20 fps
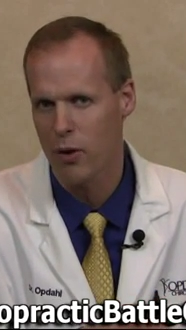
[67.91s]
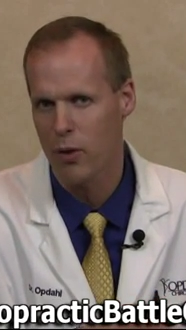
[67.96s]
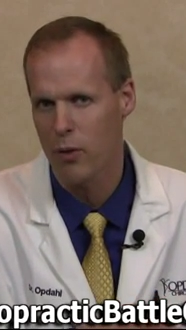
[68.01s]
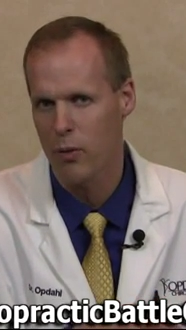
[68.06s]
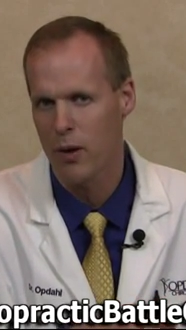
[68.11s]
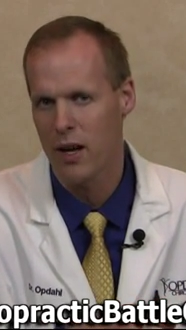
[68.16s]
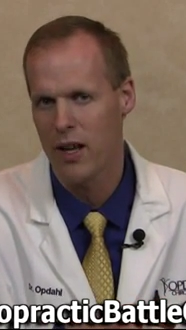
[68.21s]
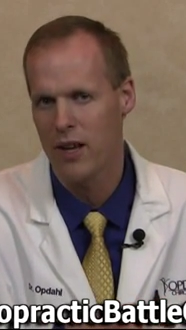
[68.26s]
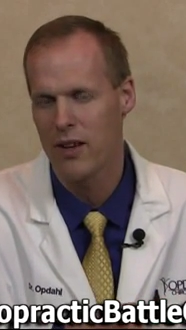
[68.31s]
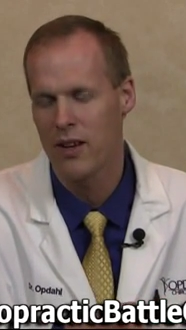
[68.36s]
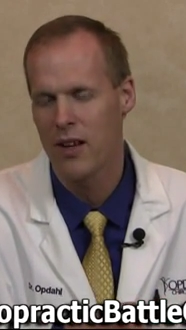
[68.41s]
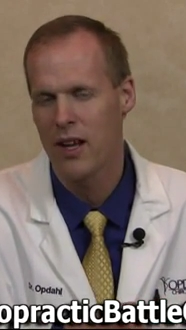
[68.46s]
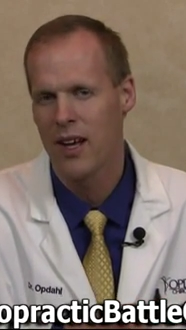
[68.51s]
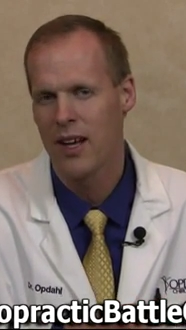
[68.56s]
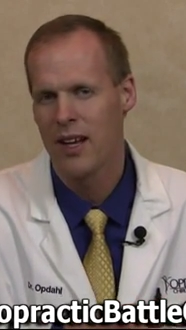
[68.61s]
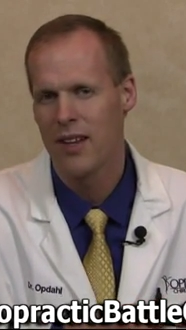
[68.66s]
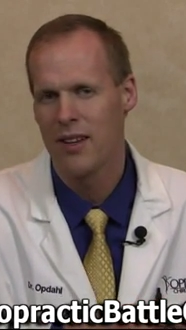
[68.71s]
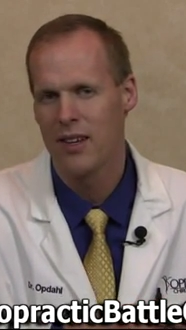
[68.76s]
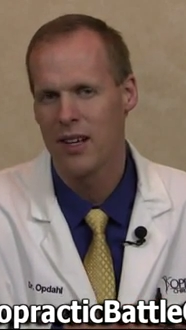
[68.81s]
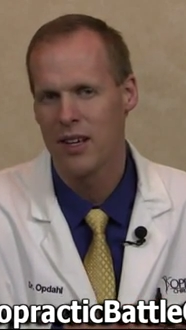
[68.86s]
or when
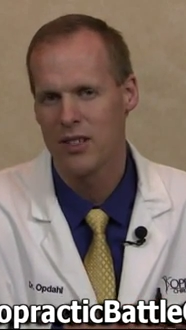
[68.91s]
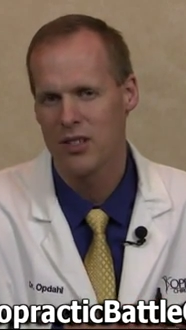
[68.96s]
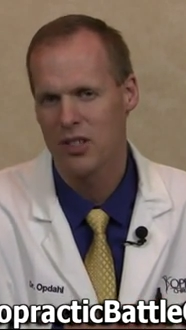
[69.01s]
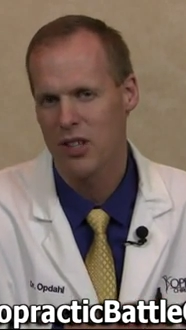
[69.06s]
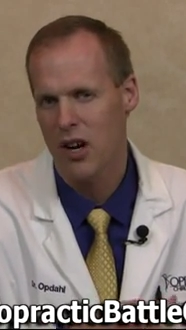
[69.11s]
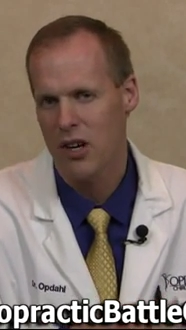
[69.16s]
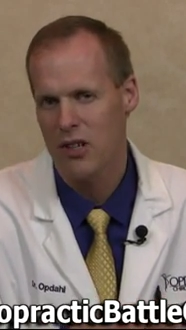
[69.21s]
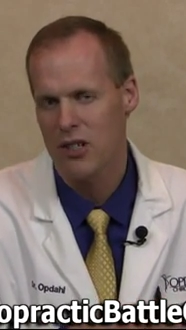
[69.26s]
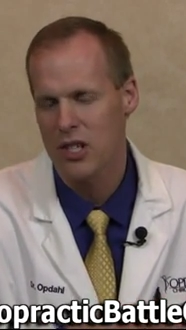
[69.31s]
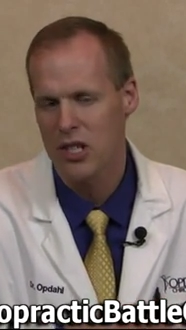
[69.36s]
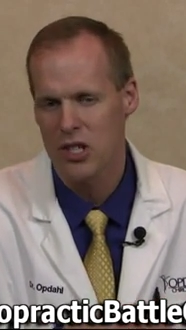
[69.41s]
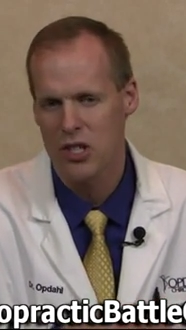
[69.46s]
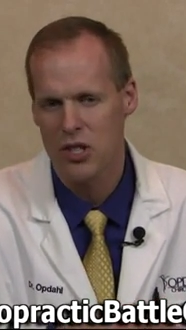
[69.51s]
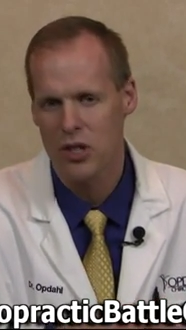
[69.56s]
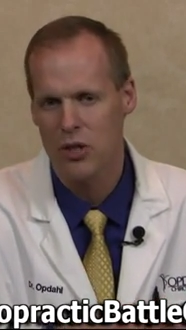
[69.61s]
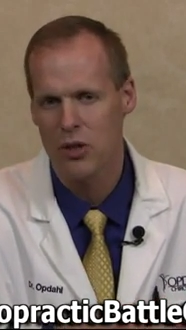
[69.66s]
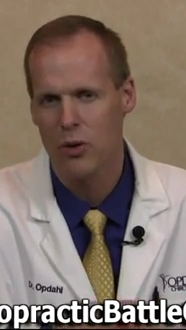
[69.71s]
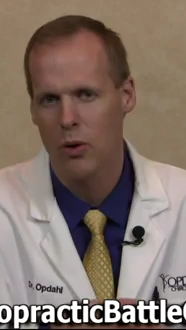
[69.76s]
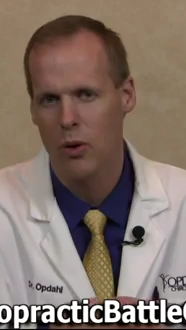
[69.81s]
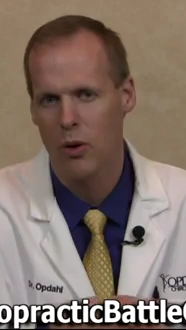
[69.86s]
the scar
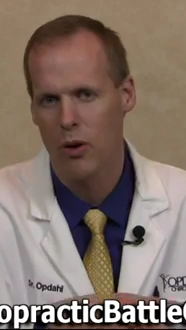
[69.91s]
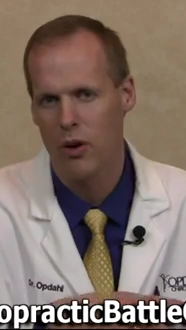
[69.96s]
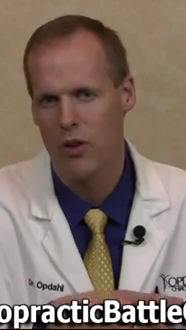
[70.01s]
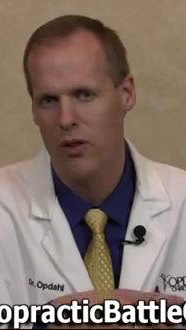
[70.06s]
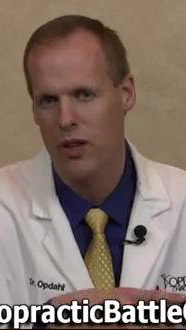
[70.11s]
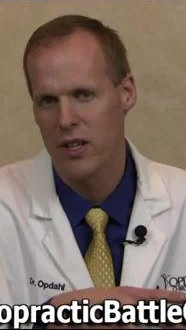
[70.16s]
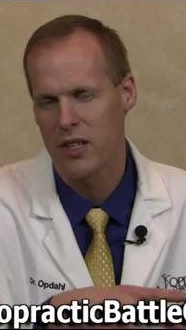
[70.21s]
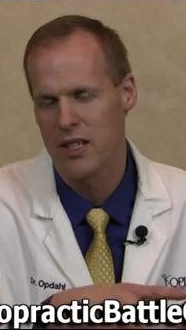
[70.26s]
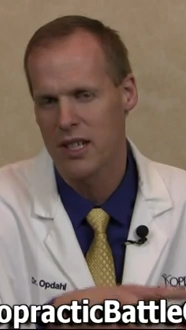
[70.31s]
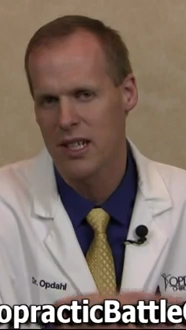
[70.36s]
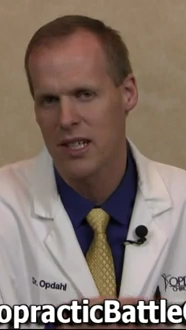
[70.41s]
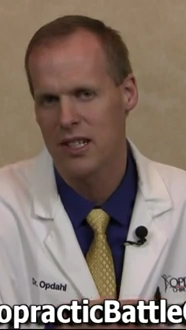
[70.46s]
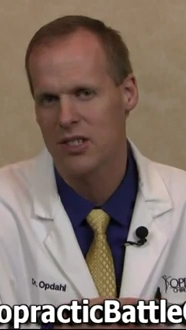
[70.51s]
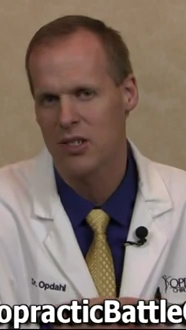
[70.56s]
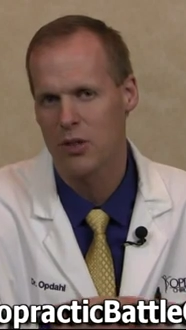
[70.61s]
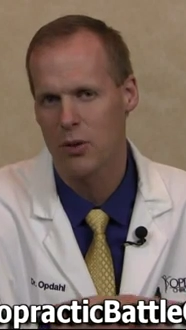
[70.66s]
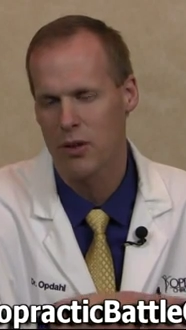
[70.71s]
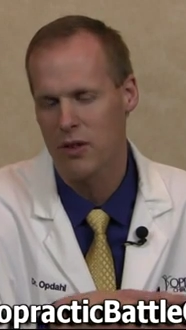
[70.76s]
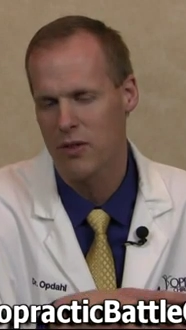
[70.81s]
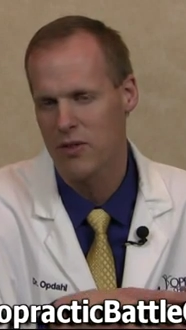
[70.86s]
tissue or the
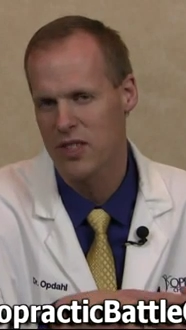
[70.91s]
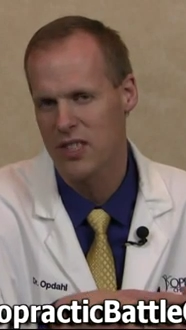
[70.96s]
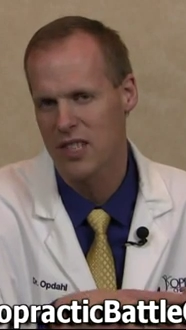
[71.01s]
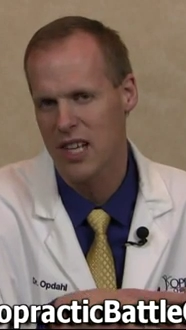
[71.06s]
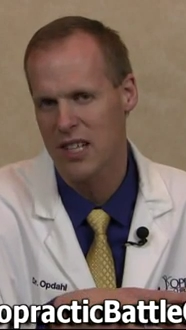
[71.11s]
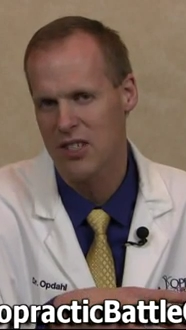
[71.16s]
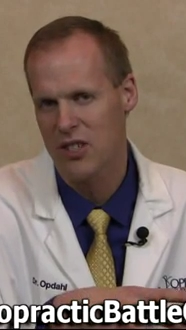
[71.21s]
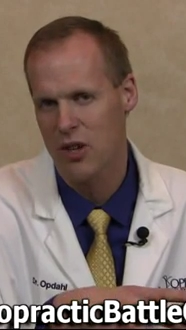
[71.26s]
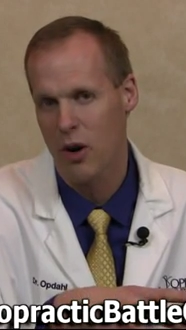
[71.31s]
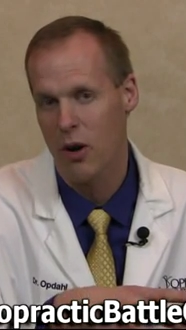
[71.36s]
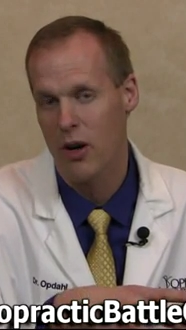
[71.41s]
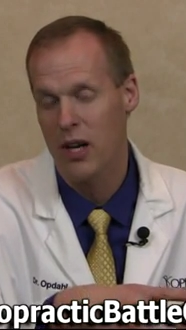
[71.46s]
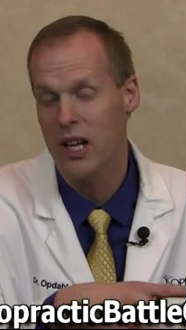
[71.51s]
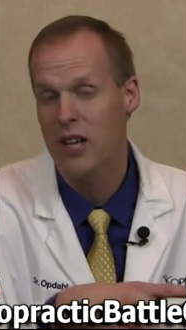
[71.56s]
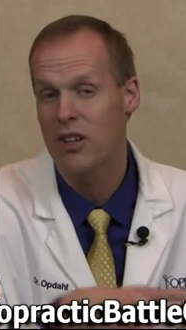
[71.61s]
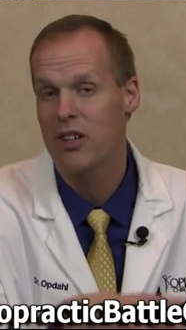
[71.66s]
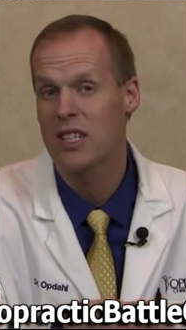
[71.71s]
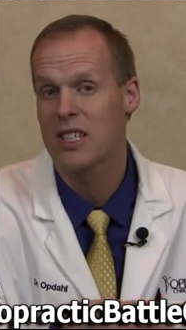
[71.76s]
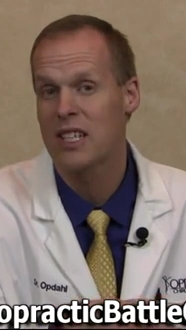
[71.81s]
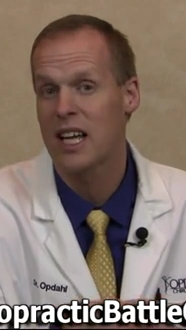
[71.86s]
disc or the facets are
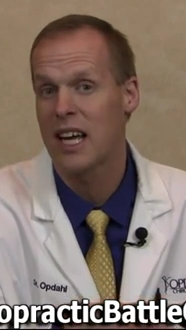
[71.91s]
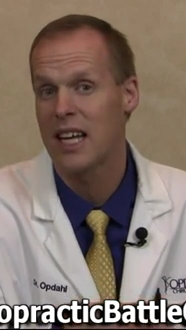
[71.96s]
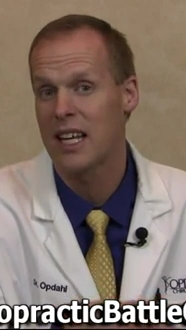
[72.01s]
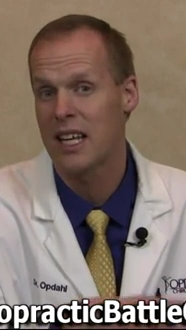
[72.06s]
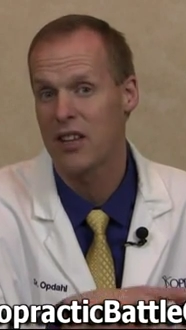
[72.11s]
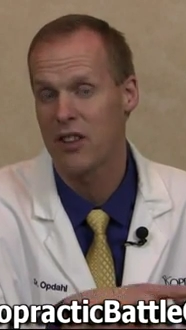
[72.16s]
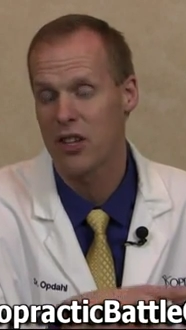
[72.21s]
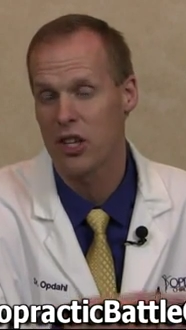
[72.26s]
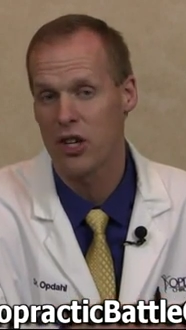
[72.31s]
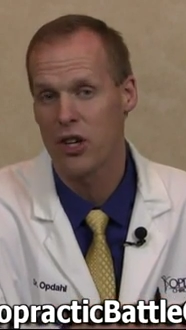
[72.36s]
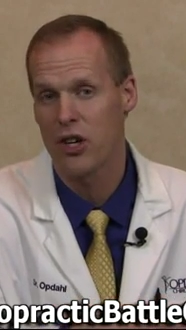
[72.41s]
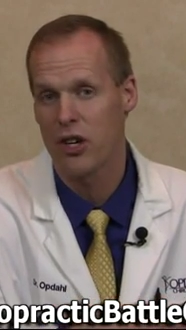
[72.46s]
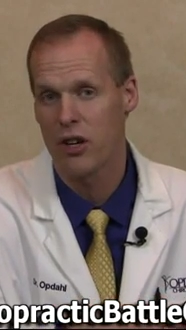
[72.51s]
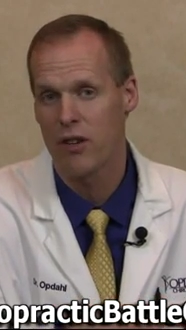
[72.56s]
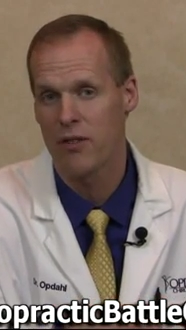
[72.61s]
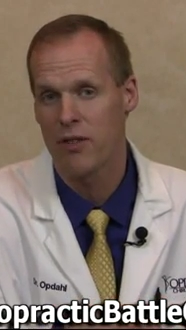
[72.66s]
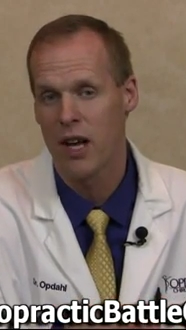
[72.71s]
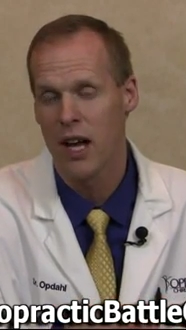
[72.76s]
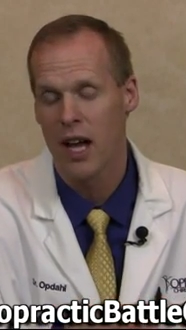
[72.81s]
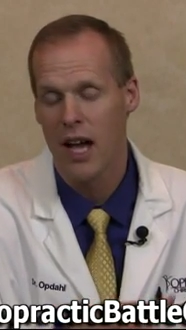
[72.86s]
irritating the
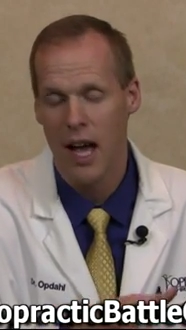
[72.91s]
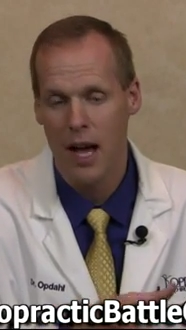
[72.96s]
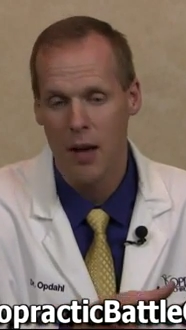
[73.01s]
nerve.